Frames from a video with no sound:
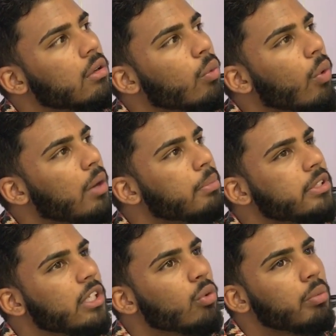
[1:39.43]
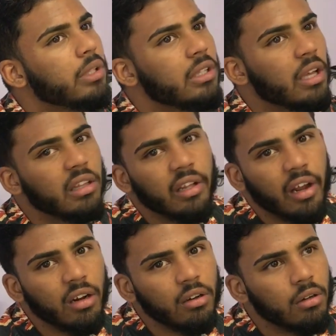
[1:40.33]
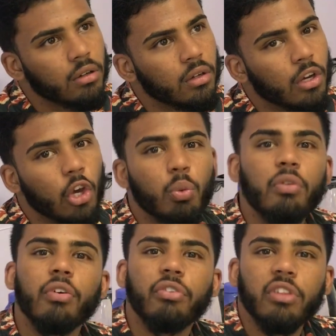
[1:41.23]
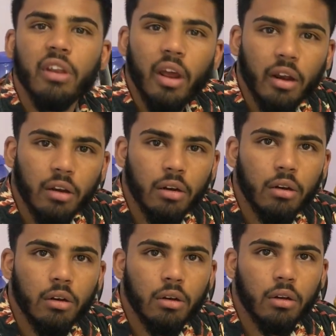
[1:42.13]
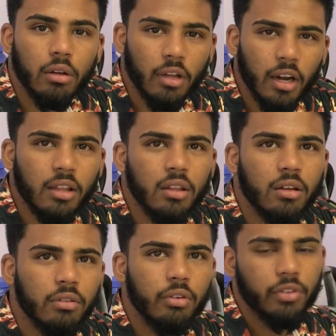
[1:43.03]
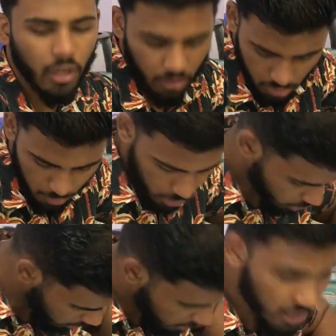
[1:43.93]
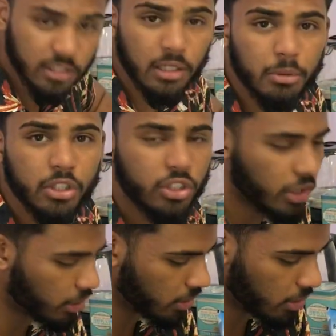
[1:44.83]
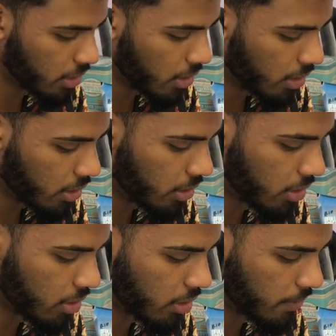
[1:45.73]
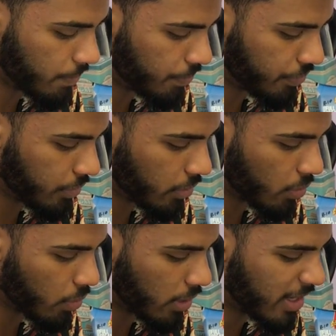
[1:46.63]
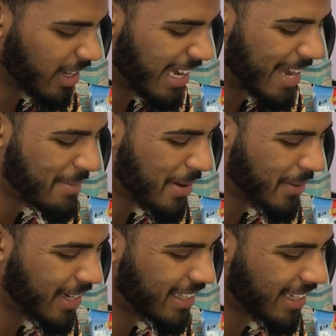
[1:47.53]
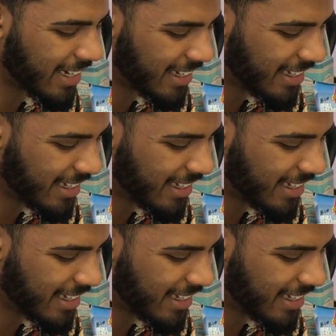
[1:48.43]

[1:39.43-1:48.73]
1% will be 10 Rand, it will be 50 Rand, right? 50 Rand, am I correct guys? Let me just check. Am I correct? Yeah.